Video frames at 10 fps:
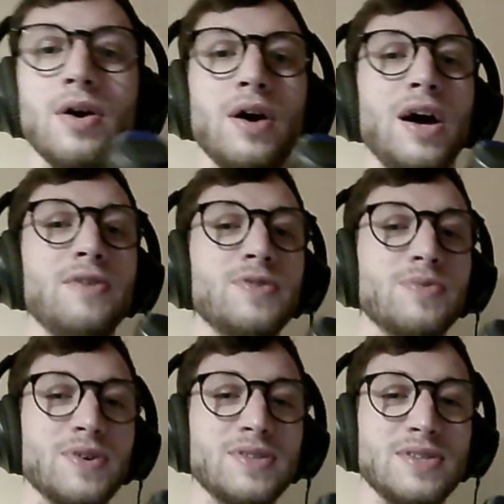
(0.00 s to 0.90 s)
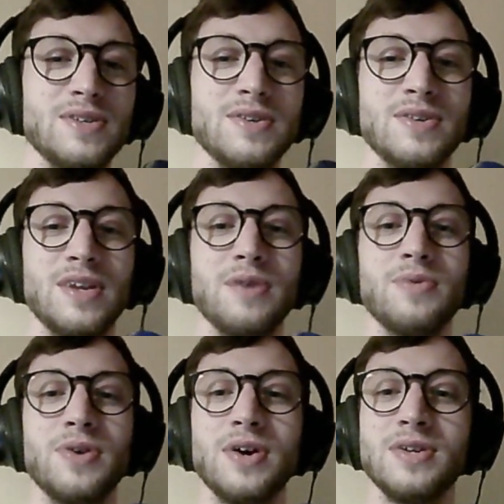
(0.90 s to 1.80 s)
Afterwards, they will
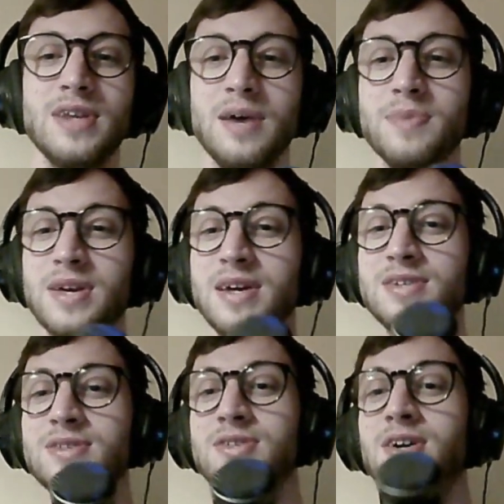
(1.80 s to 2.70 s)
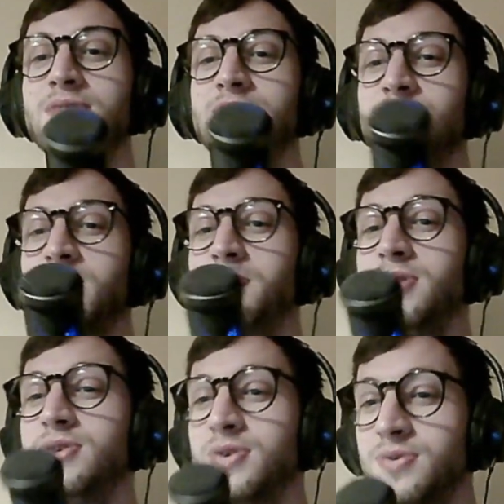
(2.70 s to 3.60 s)
load the application's JavaScript
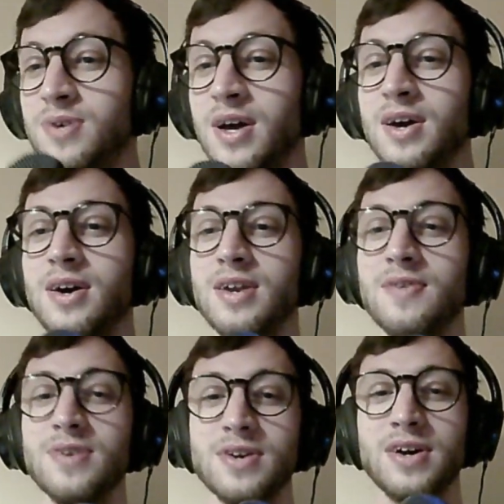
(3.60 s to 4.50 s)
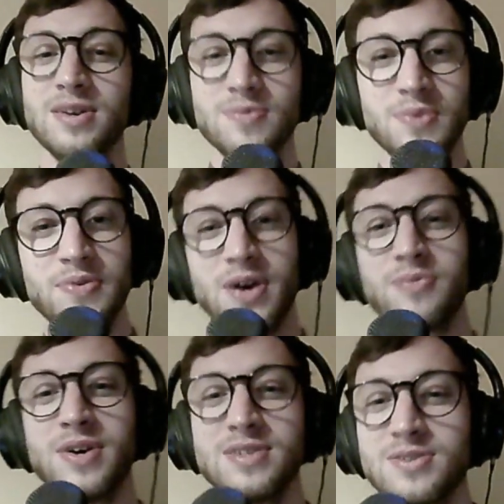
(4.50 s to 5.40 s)
bundle, leaving the client with that
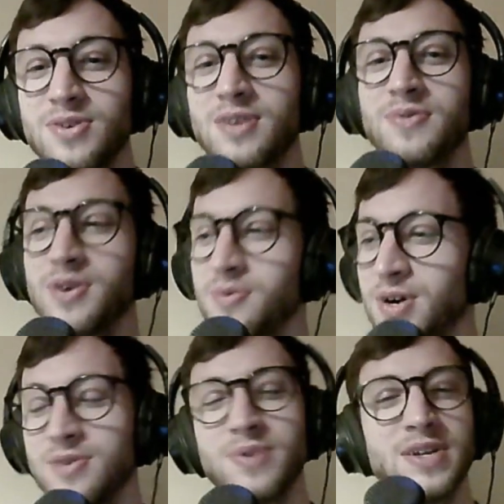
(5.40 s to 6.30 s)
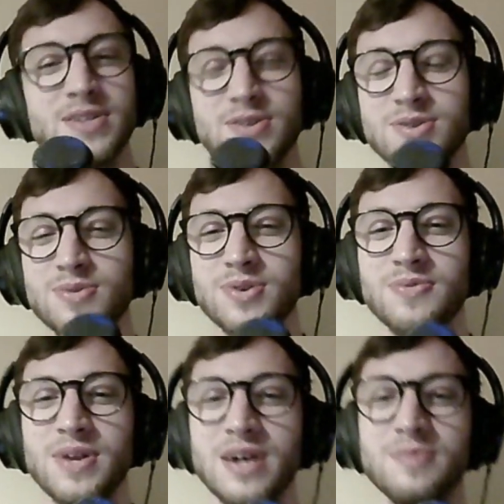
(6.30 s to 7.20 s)
white screen for a while it does all of
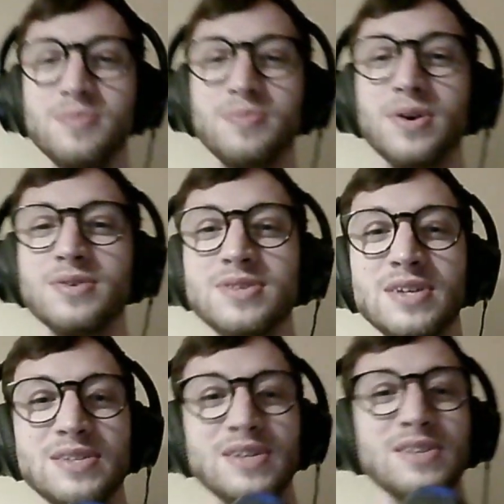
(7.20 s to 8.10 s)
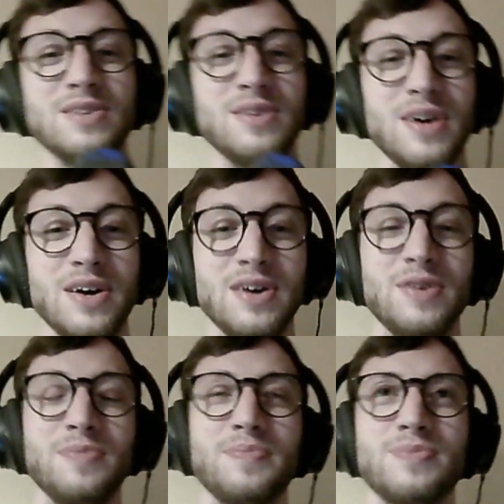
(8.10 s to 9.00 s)
that processing,
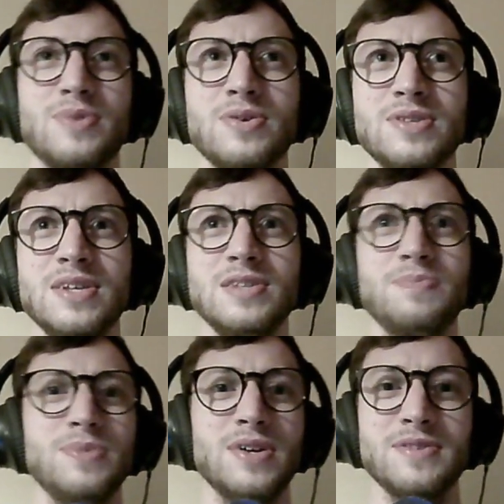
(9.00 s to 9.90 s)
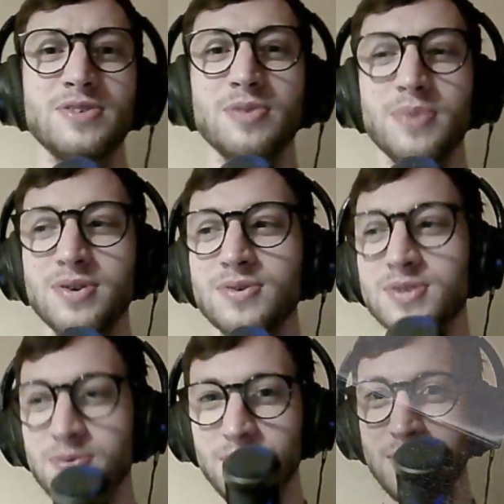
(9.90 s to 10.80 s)
because these JavaScript bundles can be